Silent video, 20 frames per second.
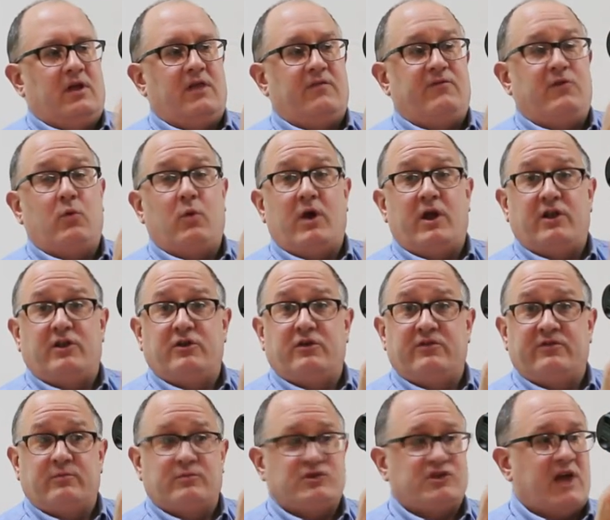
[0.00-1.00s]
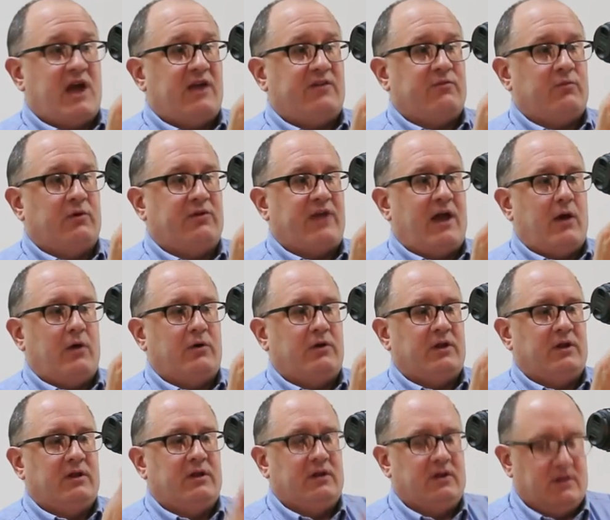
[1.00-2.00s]
if you want to do some shots
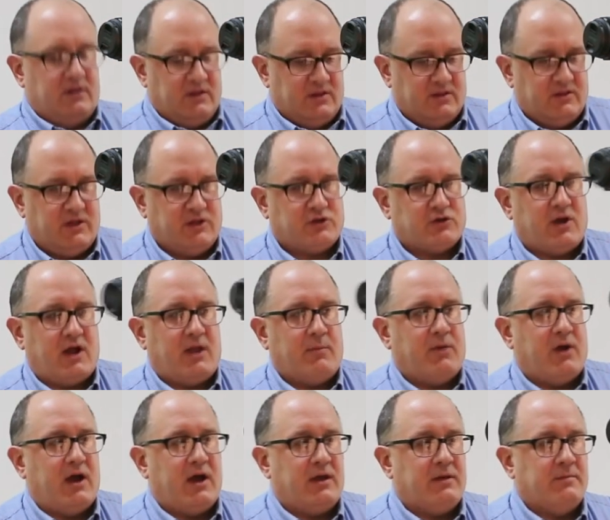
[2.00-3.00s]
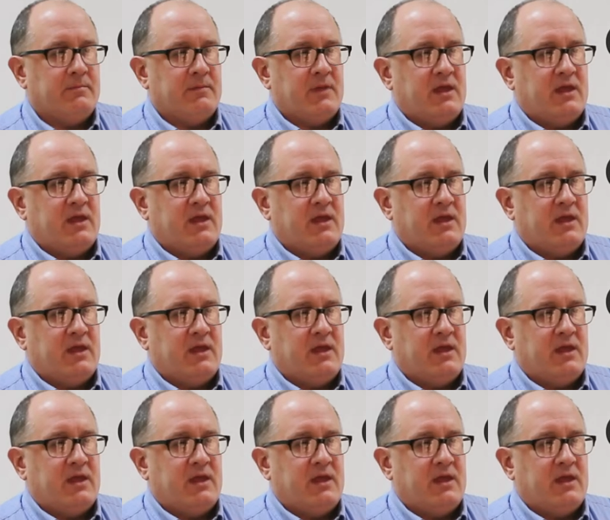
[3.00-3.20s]
without the tripod.